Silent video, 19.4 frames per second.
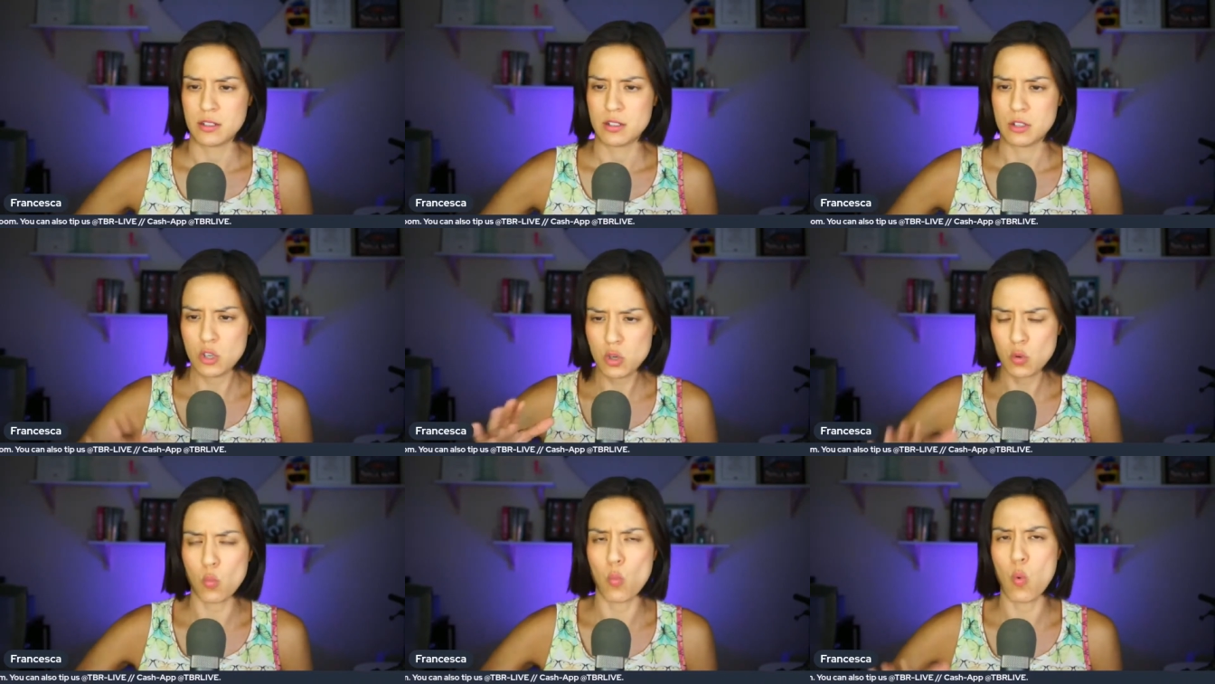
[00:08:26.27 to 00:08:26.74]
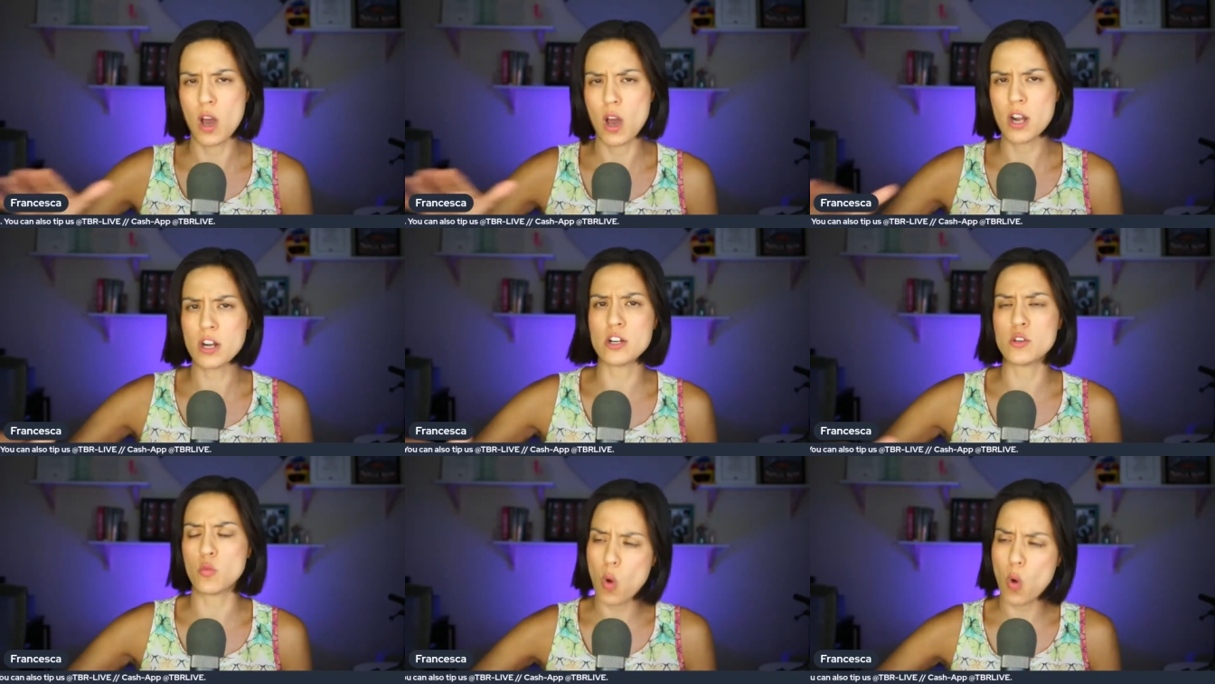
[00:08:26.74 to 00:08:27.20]
who what
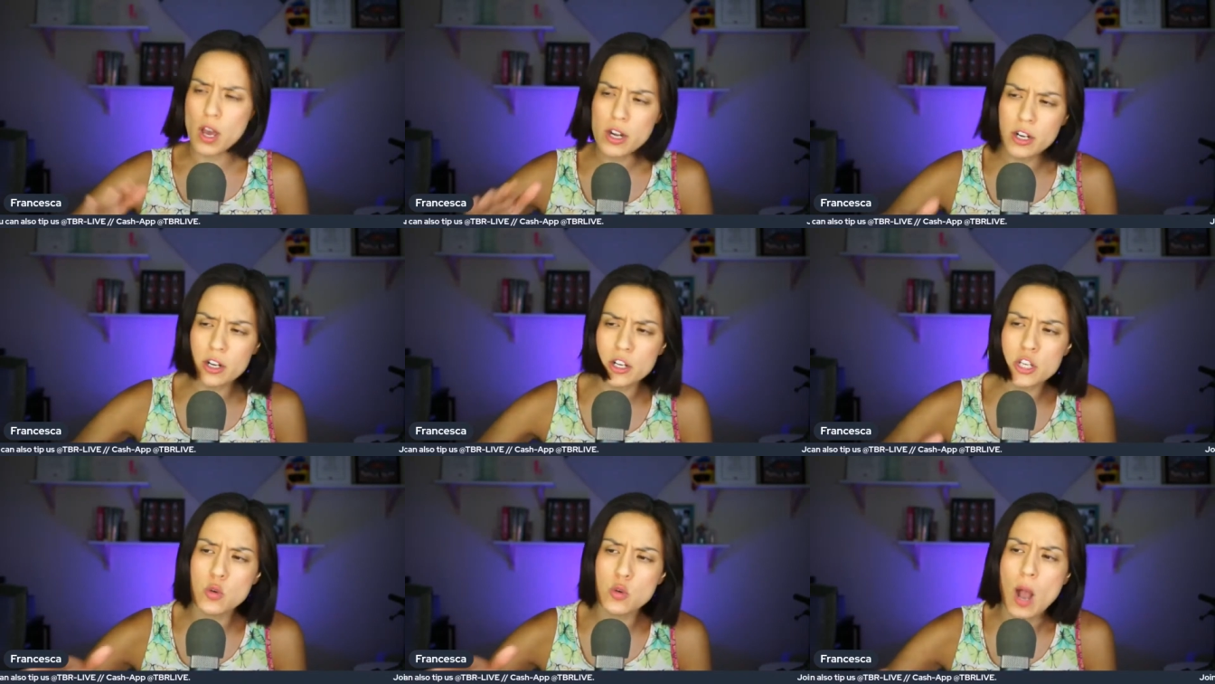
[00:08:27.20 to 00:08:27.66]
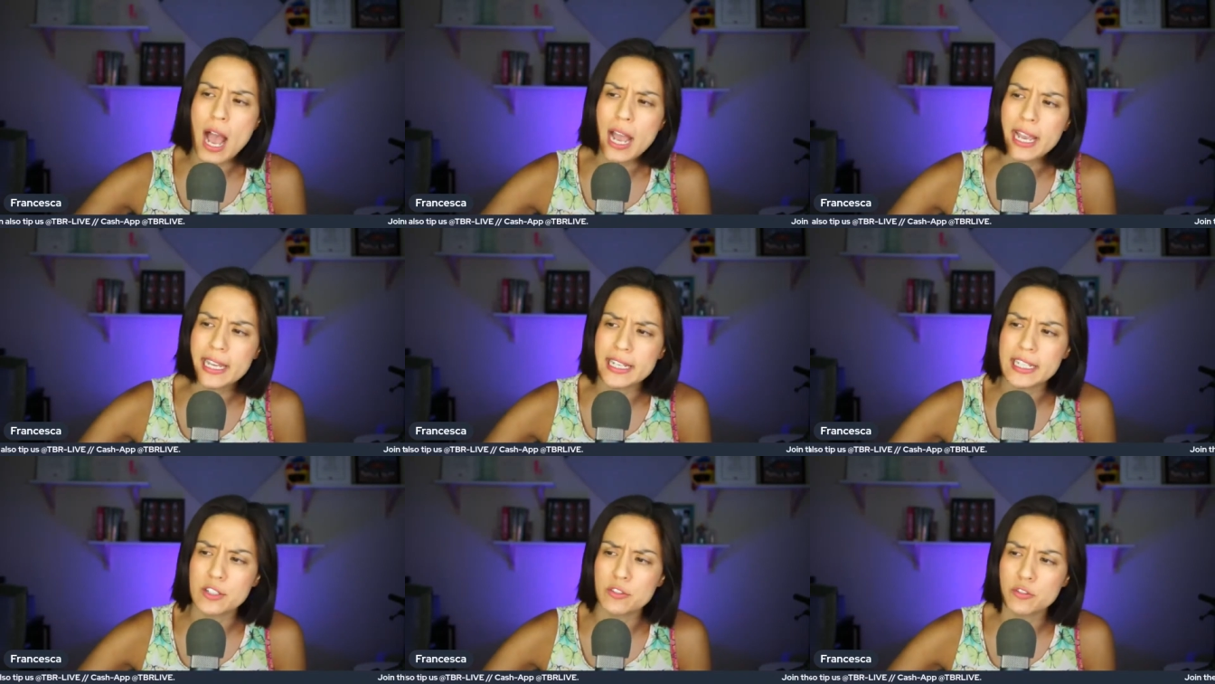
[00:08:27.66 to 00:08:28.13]
are what are you
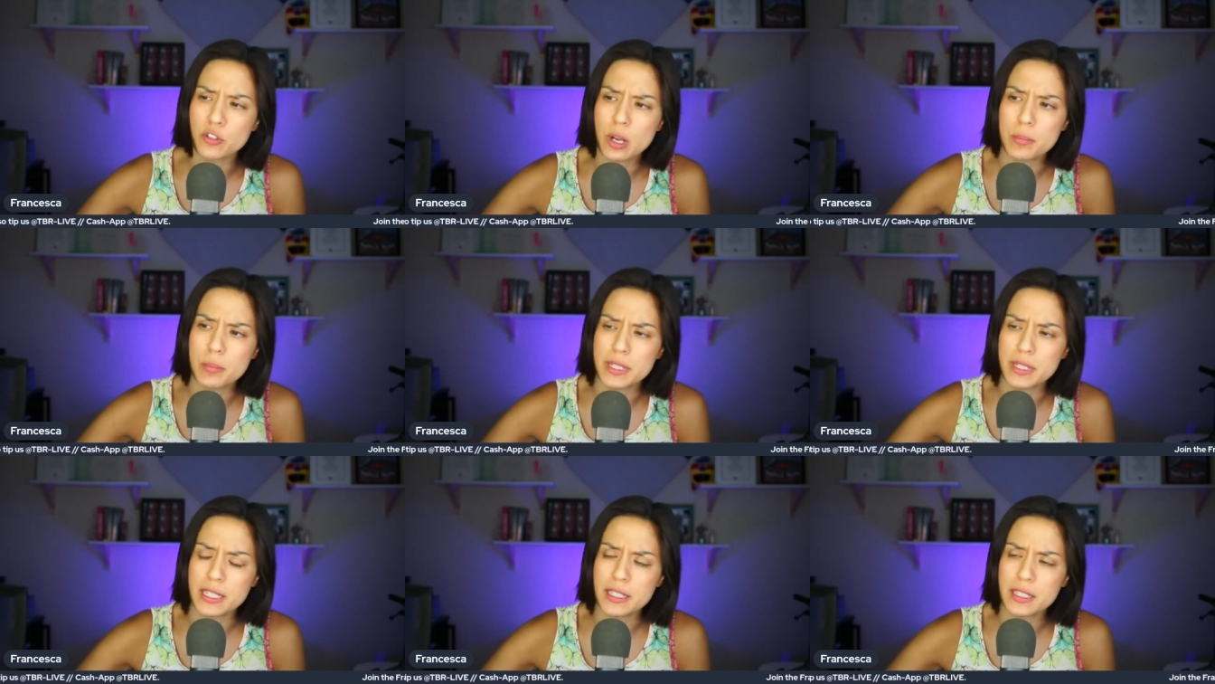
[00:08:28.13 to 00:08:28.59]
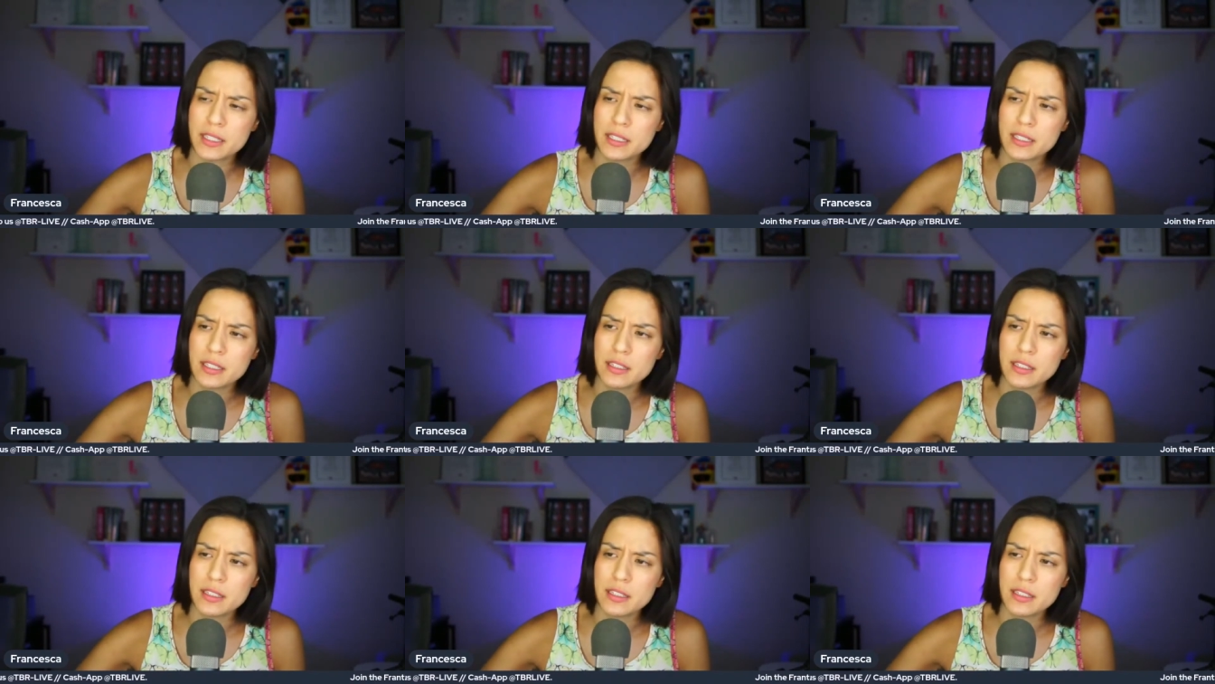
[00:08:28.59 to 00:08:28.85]
hiding from me?